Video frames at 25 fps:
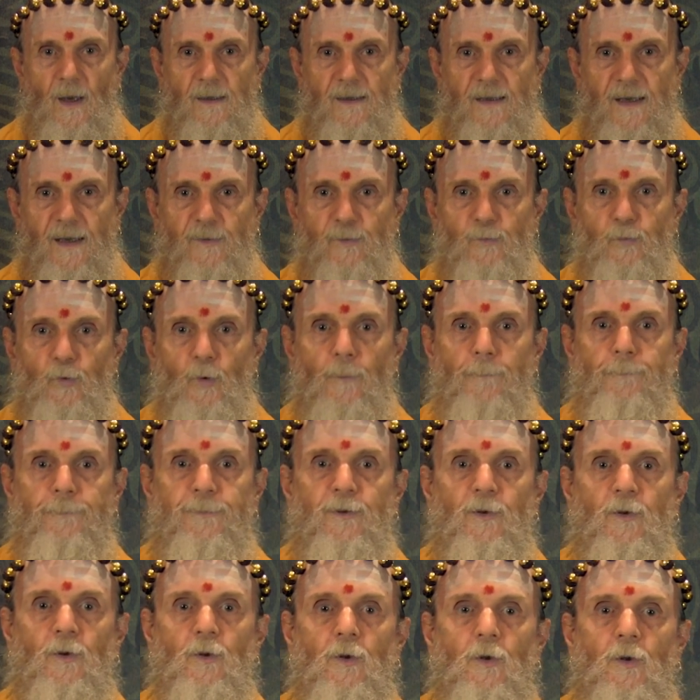That through
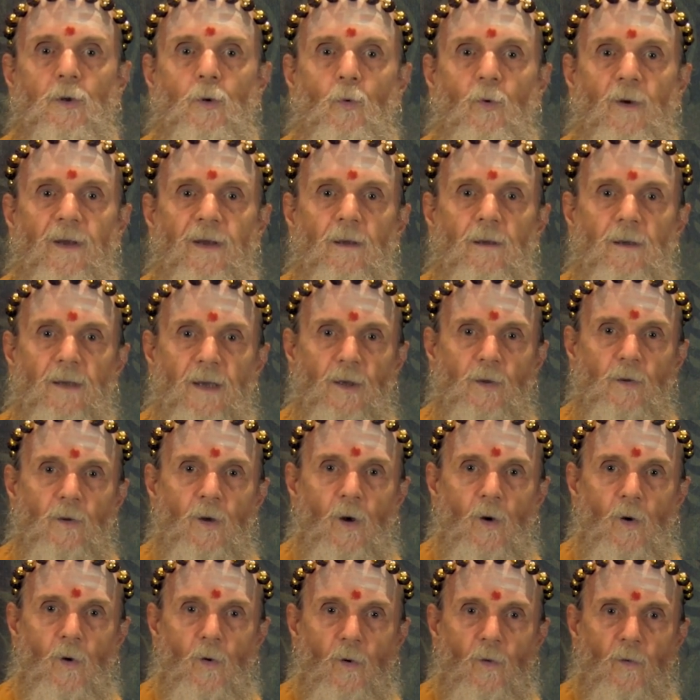pure will
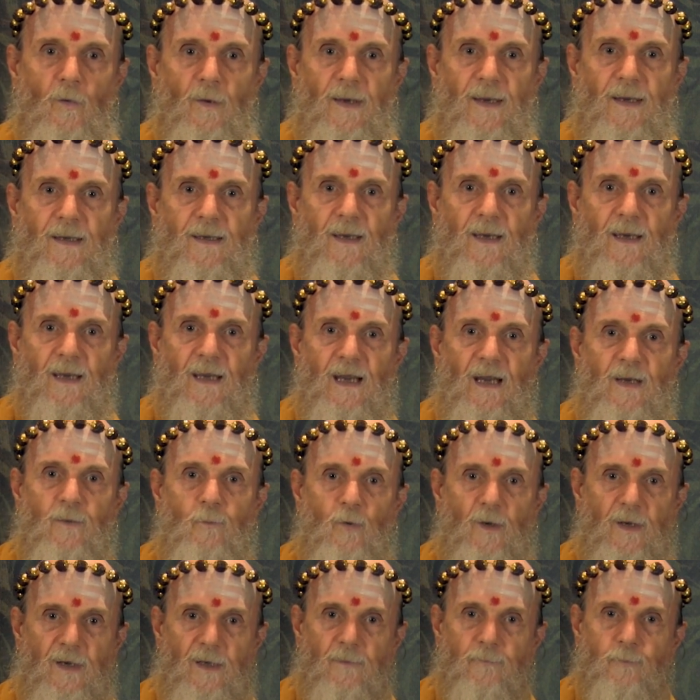alone, it can gain
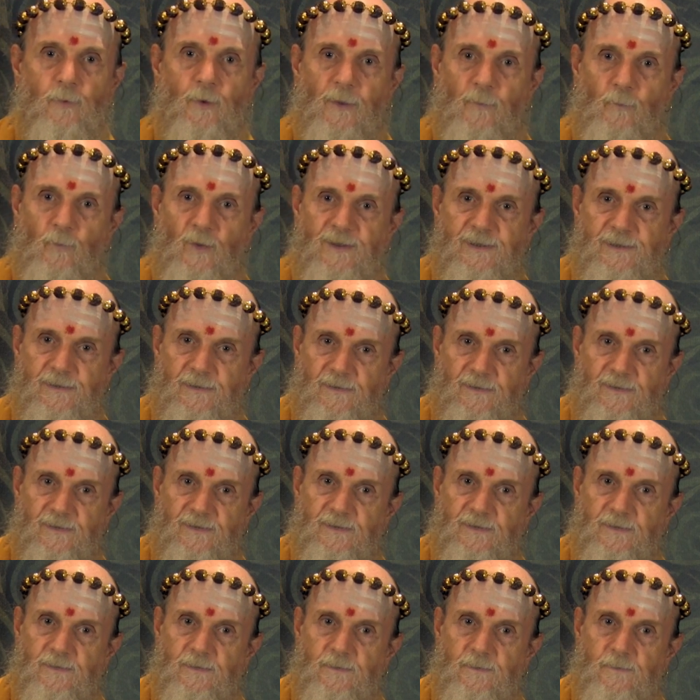whatever it
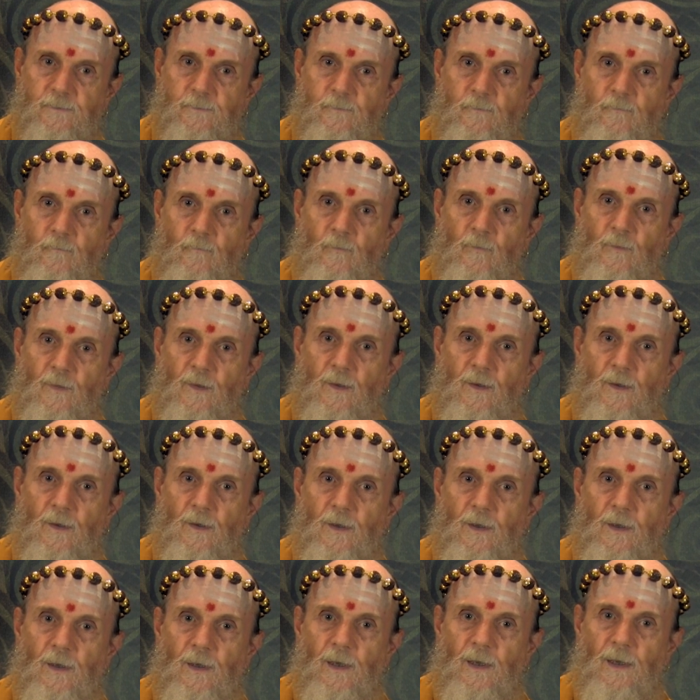wishes.
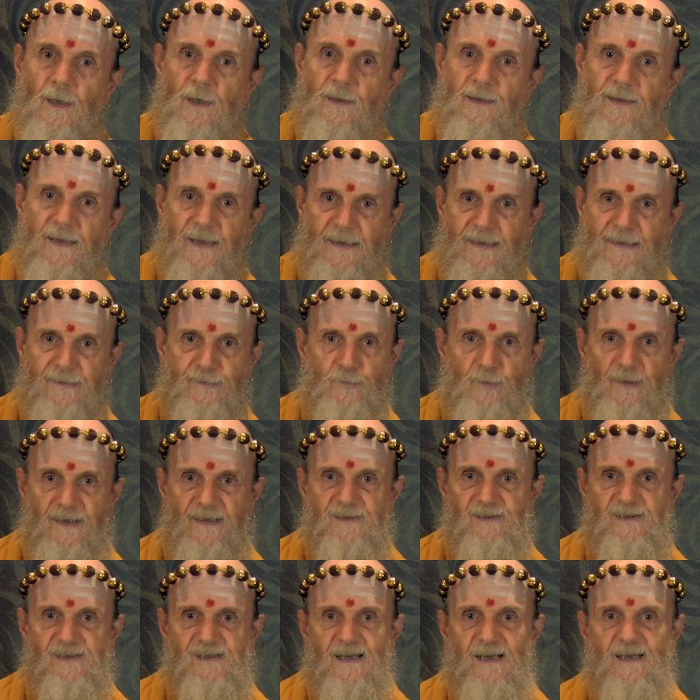That it
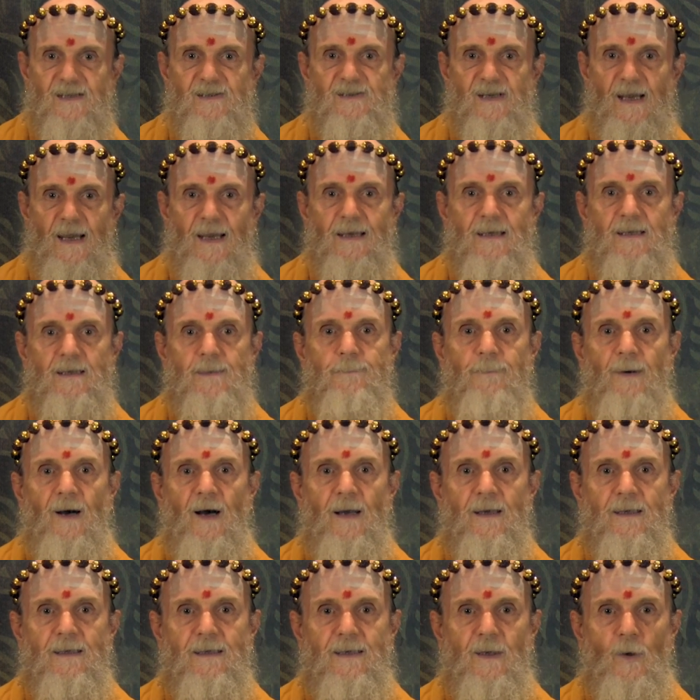transcends any
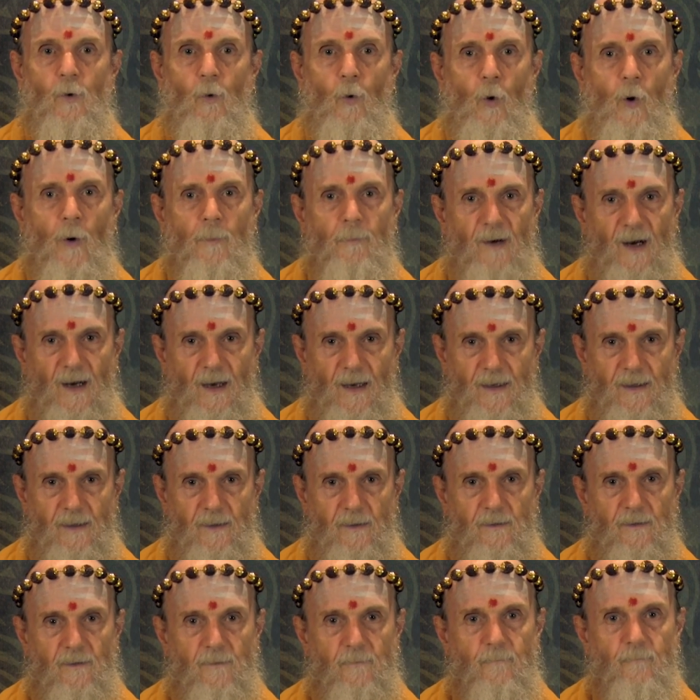body or
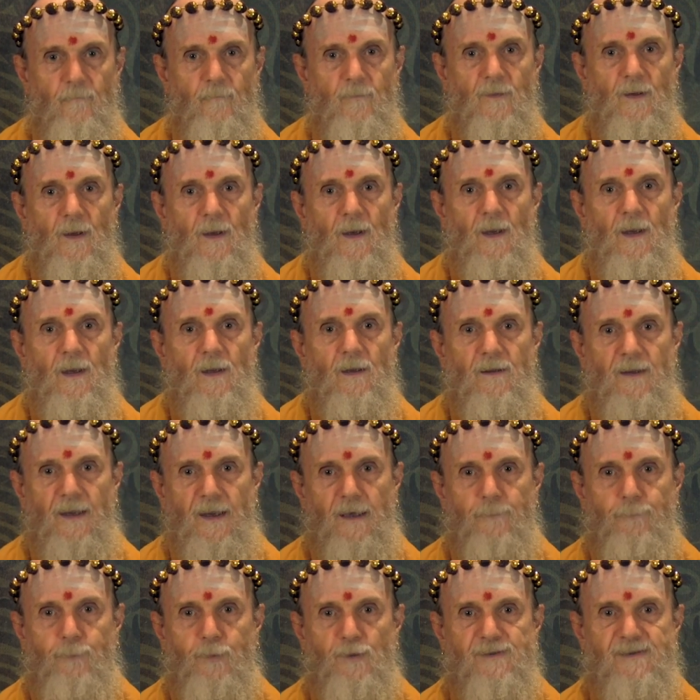mind.
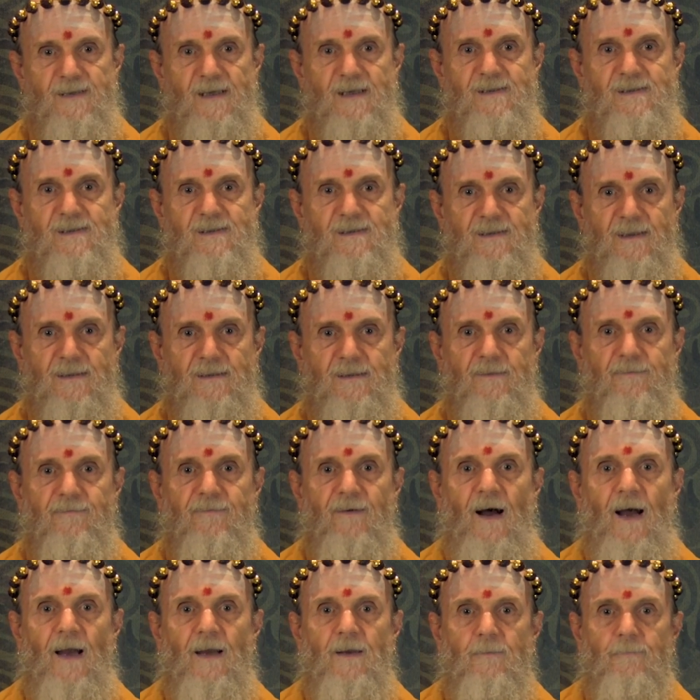That it possesses a
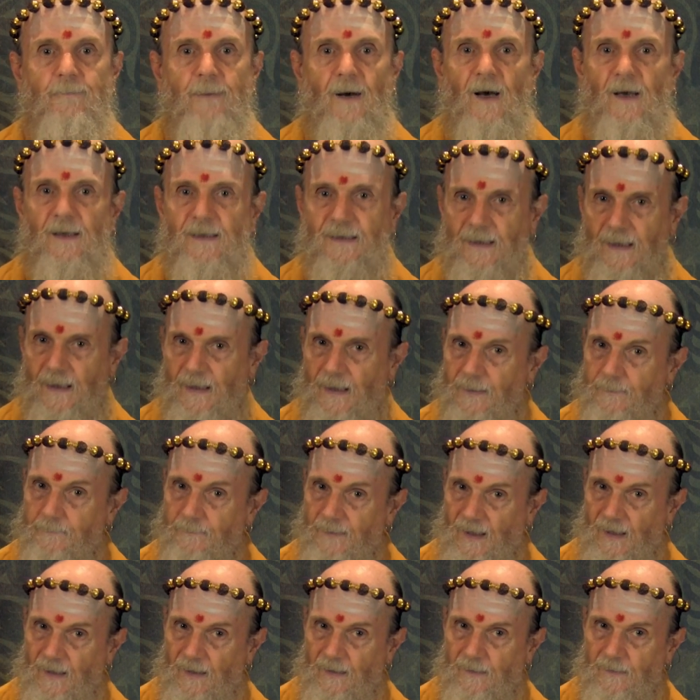divine body and
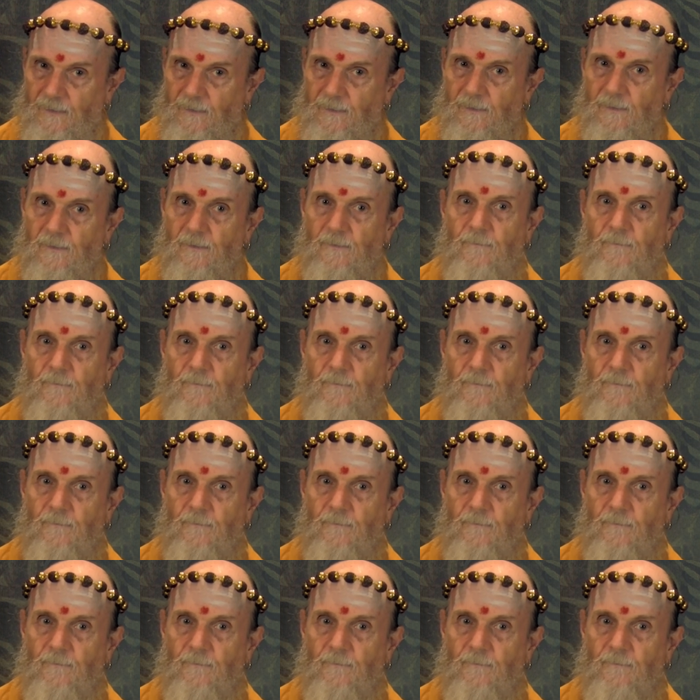mind.